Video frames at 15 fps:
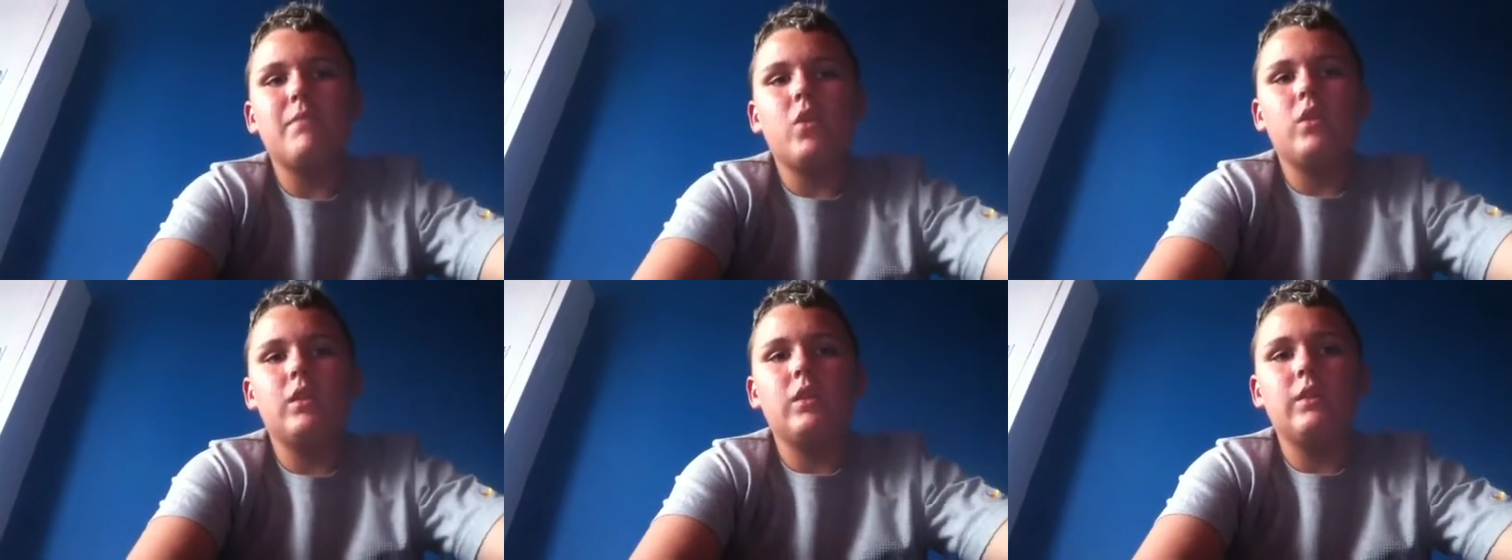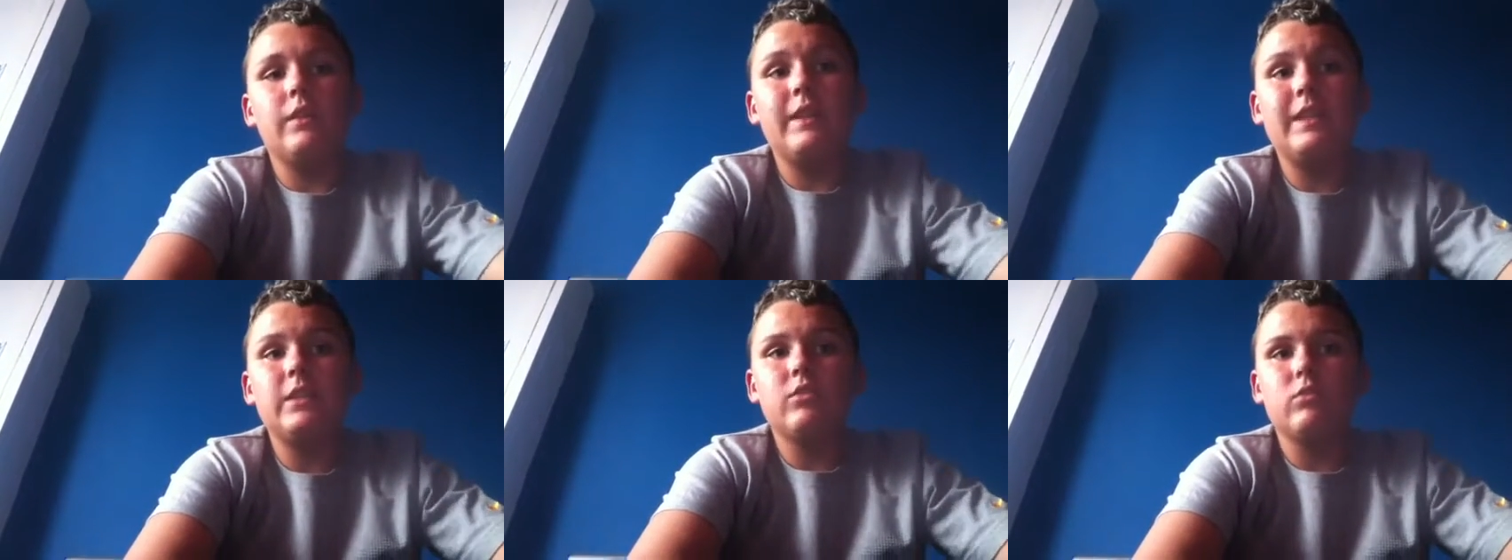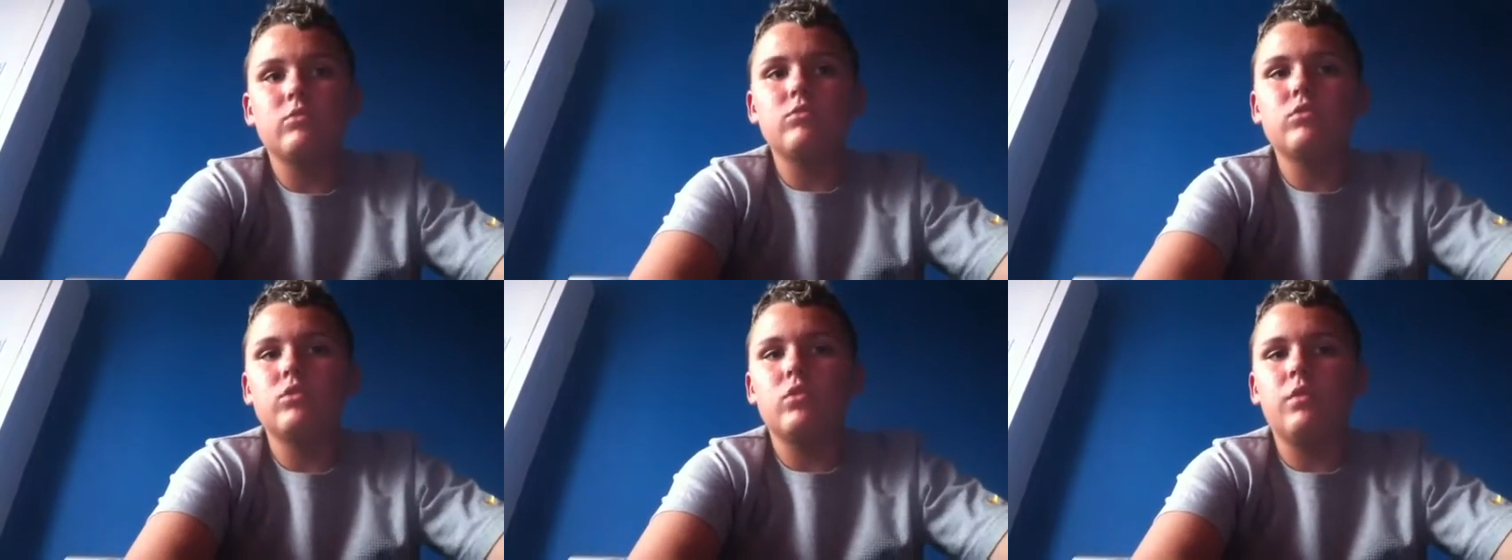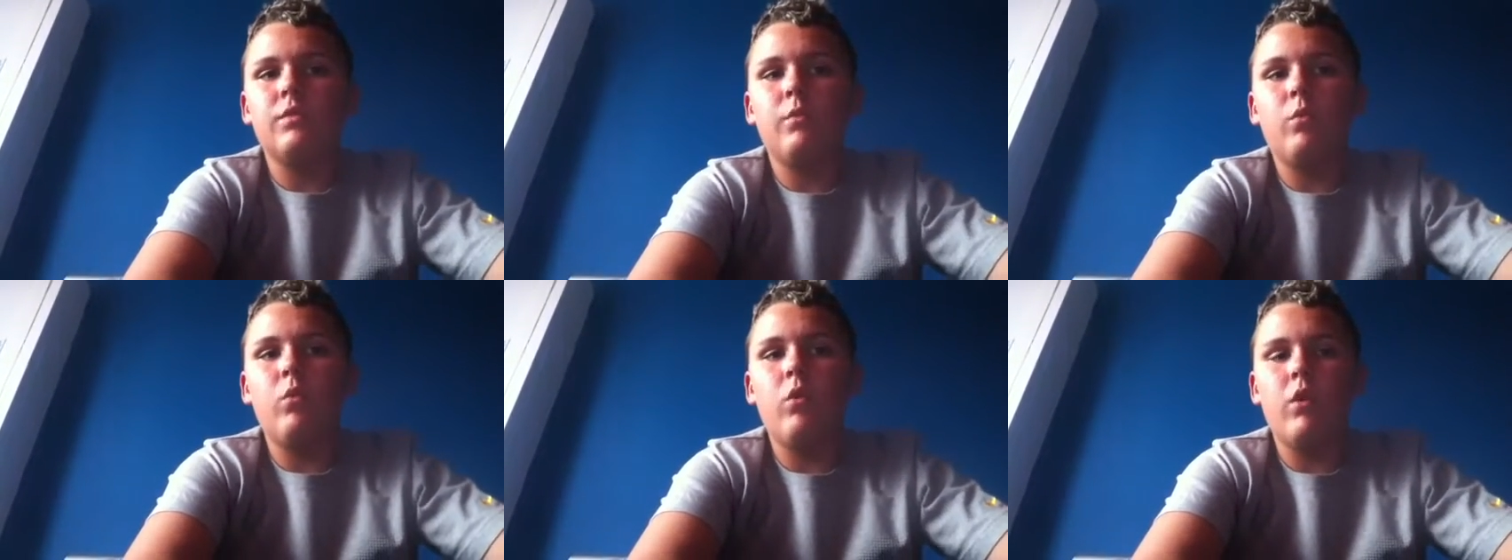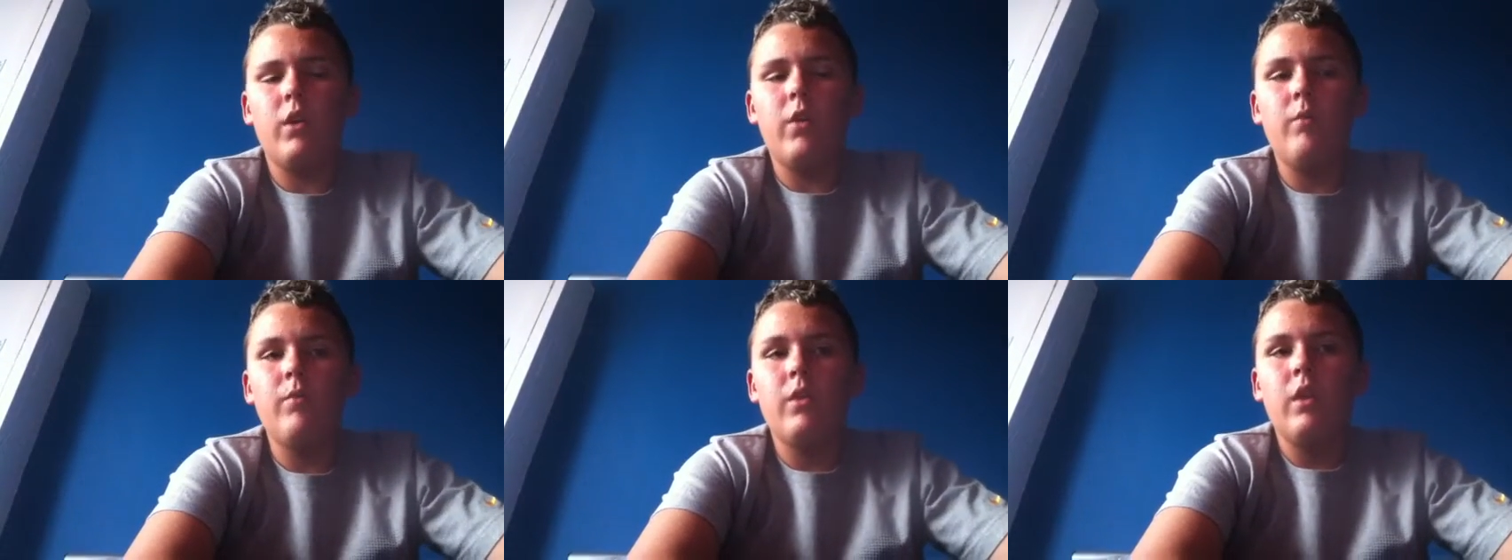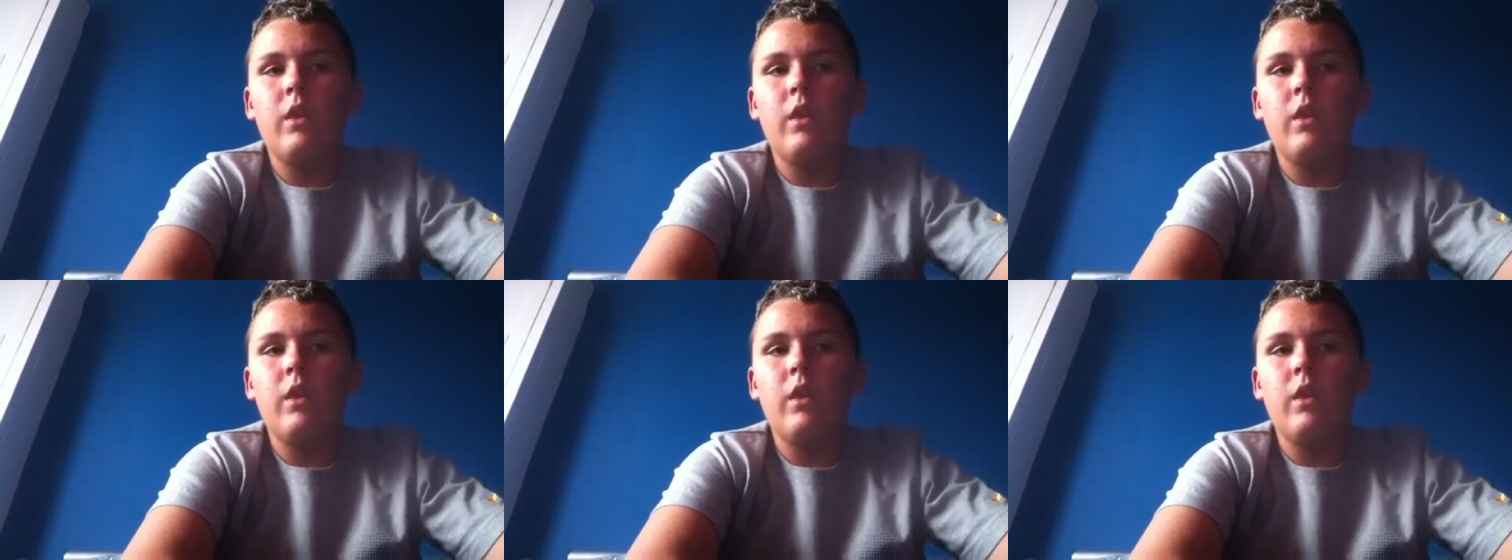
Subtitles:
million litres of water